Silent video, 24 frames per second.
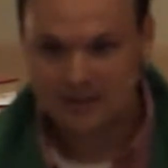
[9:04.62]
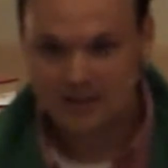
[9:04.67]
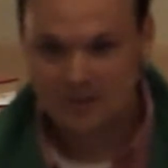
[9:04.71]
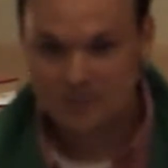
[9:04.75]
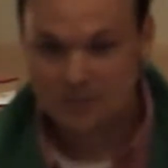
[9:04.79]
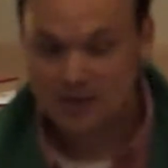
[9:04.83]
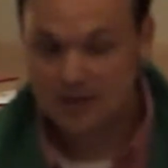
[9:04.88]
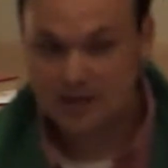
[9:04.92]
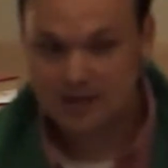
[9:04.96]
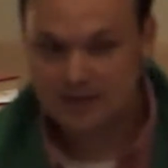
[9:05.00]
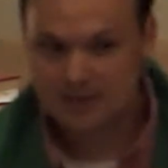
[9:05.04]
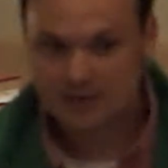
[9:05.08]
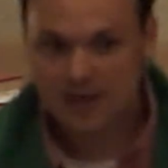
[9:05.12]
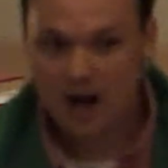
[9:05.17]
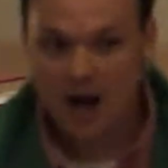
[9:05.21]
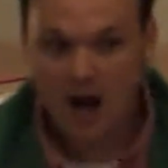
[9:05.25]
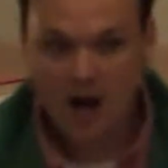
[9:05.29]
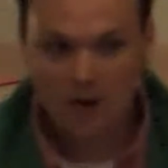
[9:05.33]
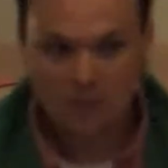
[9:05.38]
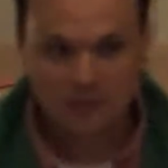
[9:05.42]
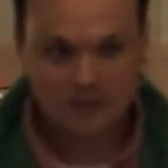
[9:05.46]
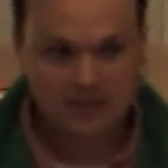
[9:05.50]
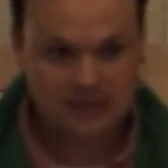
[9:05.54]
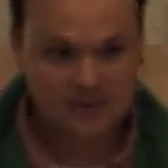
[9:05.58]
Because
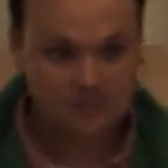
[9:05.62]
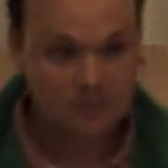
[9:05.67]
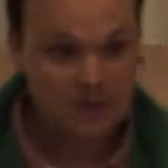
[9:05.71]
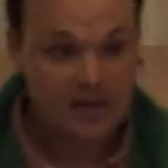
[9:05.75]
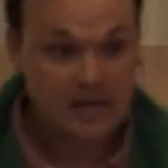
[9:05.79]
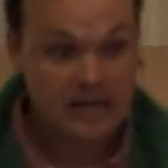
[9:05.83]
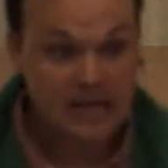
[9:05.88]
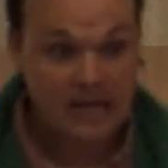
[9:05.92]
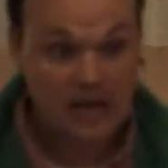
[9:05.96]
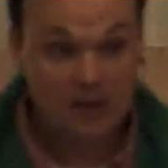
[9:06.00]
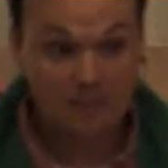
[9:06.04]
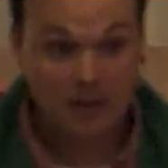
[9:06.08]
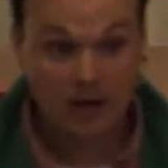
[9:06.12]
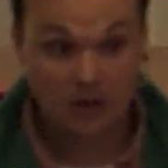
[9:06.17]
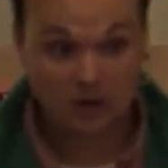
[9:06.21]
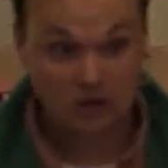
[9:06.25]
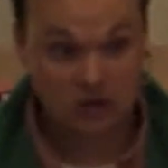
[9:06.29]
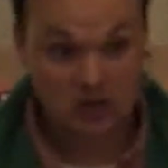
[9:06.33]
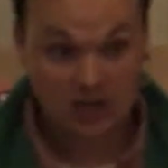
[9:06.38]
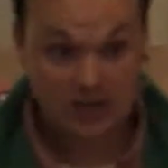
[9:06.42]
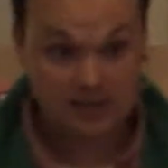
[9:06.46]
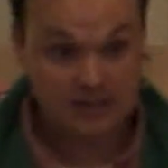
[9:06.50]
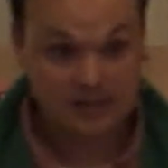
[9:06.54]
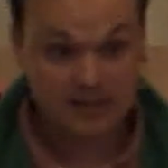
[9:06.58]
God was speaking about
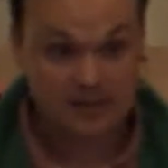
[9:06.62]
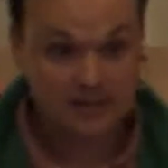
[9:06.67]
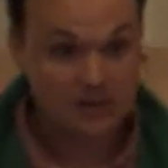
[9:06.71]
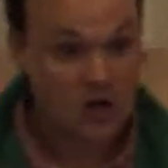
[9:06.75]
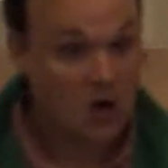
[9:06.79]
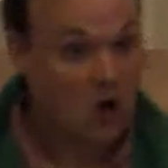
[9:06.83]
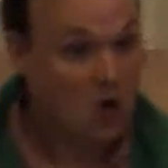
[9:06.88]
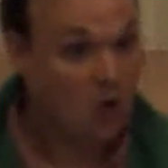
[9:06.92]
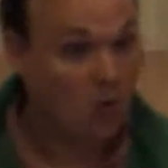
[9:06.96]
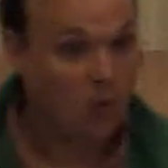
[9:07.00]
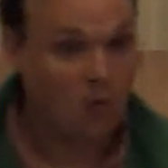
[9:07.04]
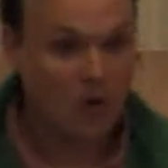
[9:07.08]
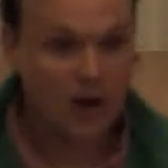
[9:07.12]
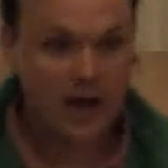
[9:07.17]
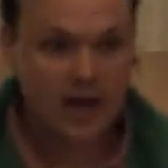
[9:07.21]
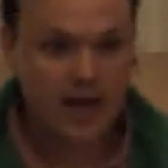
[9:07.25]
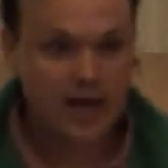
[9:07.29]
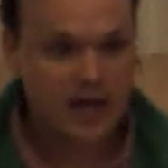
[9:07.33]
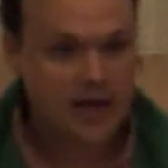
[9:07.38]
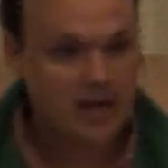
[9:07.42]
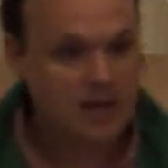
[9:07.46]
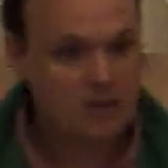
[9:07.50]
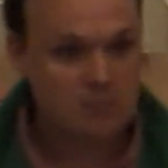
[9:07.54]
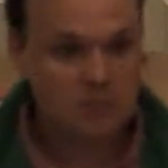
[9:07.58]
justice
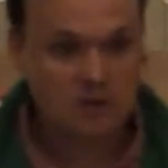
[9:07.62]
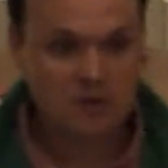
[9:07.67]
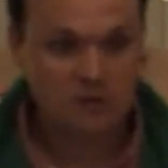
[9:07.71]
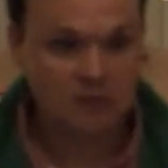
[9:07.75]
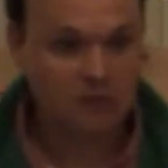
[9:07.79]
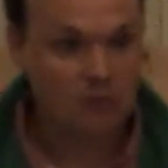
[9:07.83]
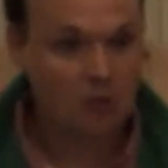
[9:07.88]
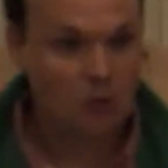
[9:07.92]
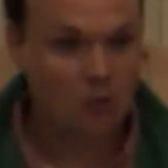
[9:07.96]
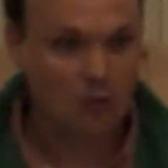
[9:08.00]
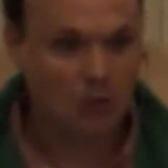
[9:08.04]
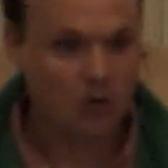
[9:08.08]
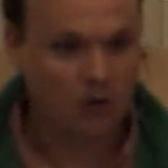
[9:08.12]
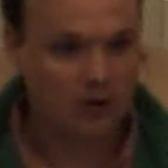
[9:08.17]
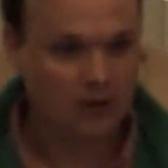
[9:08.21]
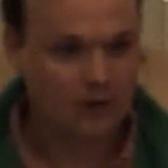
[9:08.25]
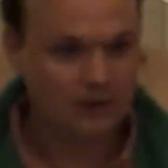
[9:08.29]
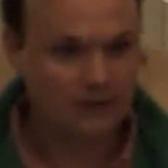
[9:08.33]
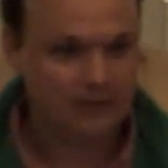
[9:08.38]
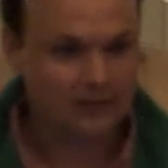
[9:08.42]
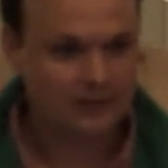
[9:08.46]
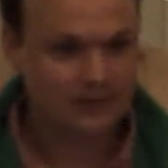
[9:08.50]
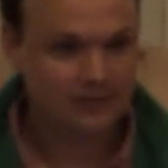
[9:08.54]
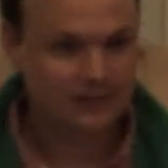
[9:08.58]
way before
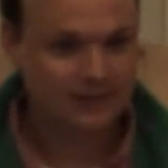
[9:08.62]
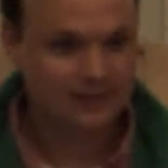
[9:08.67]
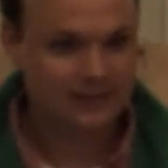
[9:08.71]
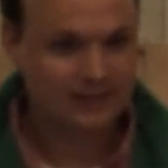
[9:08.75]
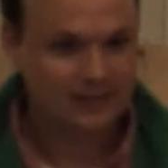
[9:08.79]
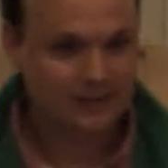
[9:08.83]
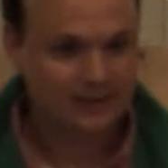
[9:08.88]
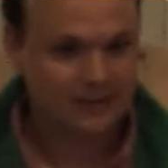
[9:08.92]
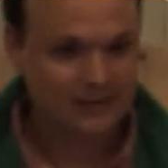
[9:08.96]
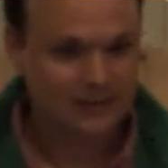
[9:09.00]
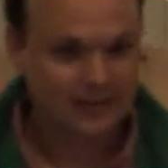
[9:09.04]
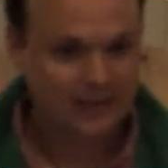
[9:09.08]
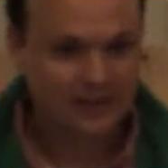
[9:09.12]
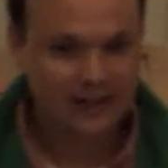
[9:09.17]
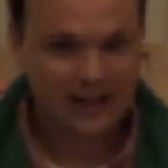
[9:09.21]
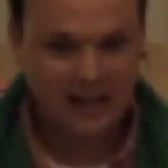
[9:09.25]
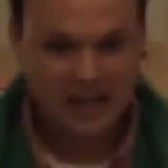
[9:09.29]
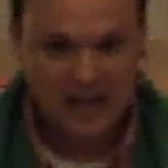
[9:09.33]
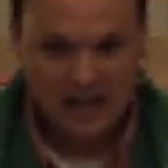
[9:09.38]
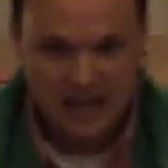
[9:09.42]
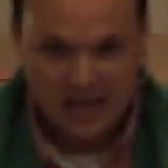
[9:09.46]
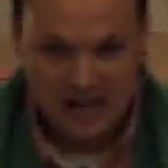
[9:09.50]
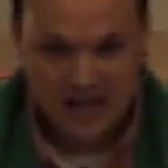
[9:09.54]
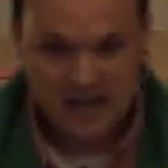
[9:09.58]

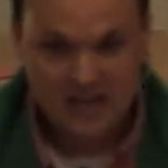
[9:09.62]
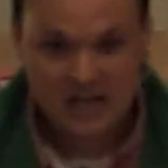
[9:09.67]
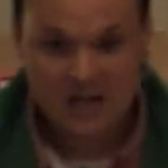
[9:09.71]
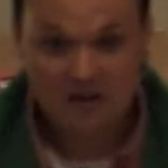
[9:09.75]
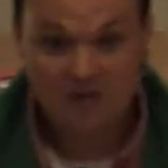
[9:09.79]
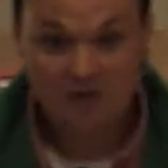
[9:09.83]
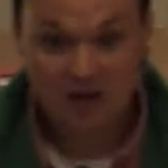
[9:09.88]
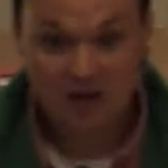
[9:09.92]
any of